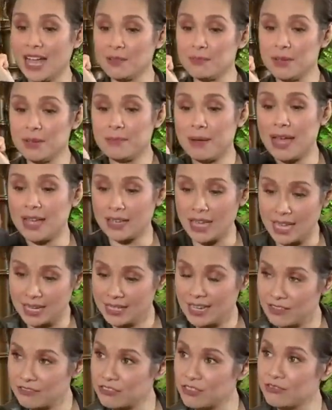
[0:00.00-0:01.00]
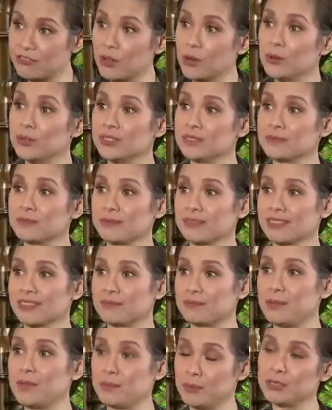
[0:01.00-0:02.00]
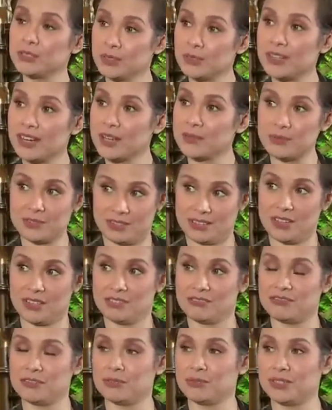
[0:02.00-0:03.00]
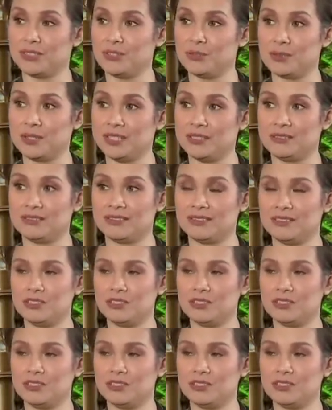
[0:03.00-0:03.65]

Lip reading: I'll be back. I left the phone. People knew that I was on the phone. Nobody